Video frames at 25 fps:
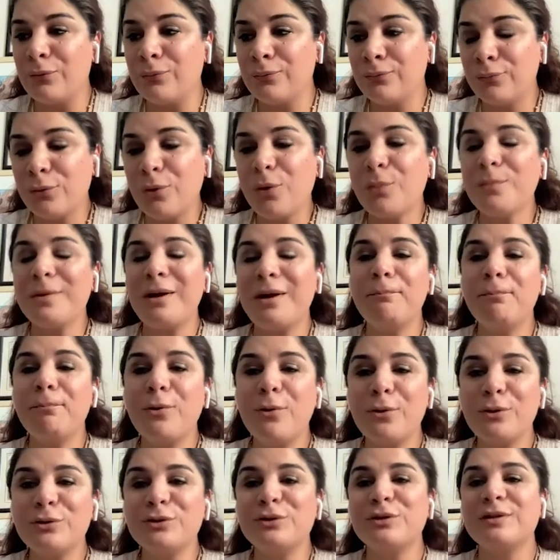from a
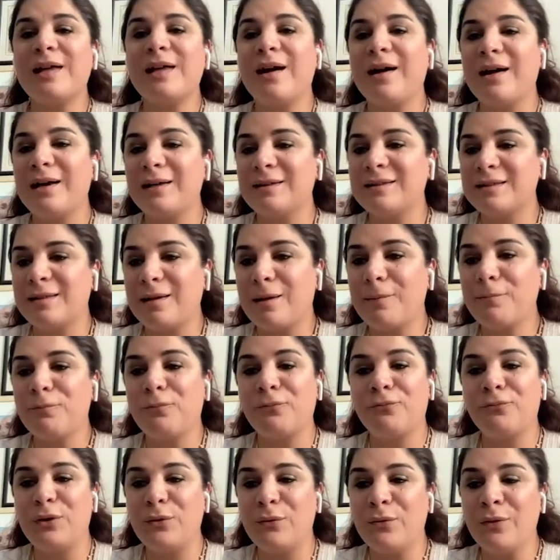bird's eye
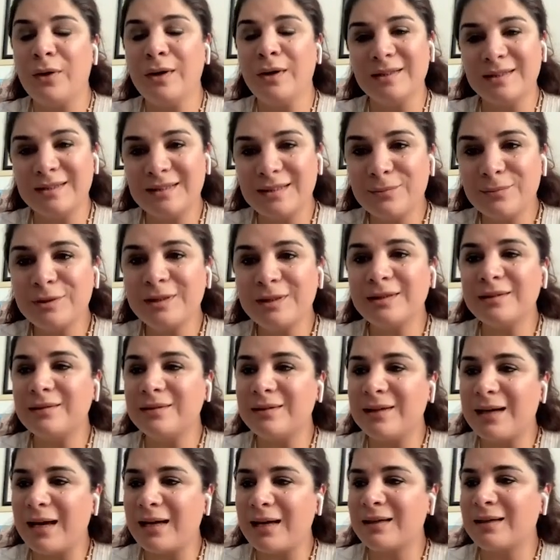top view, similar
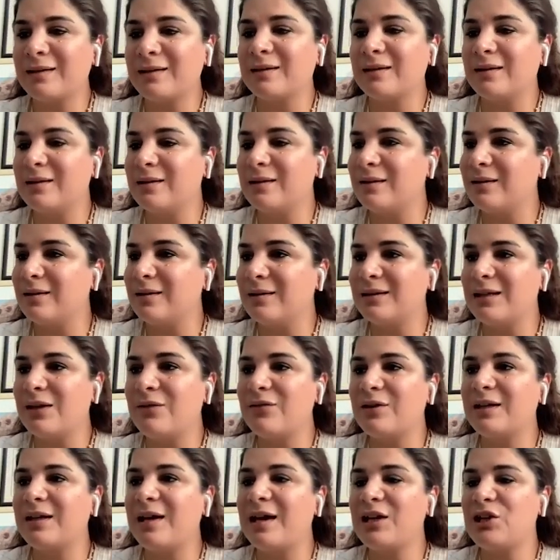like
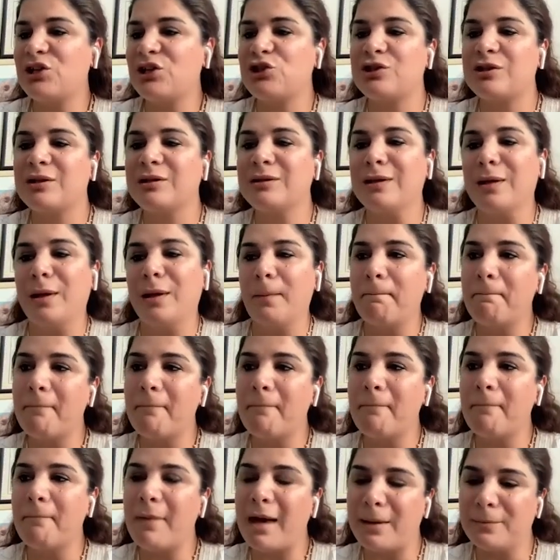navigation
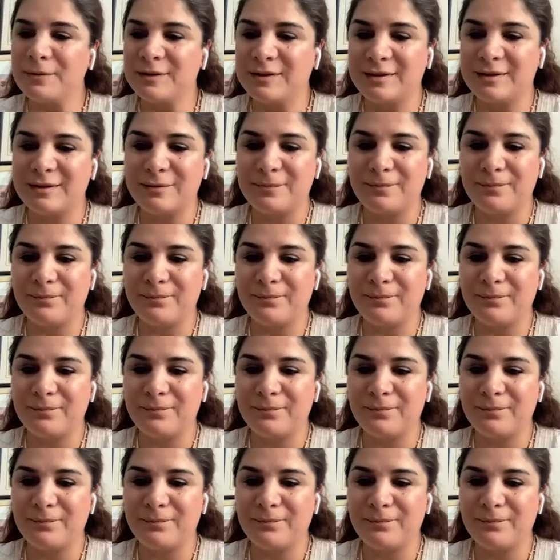maps.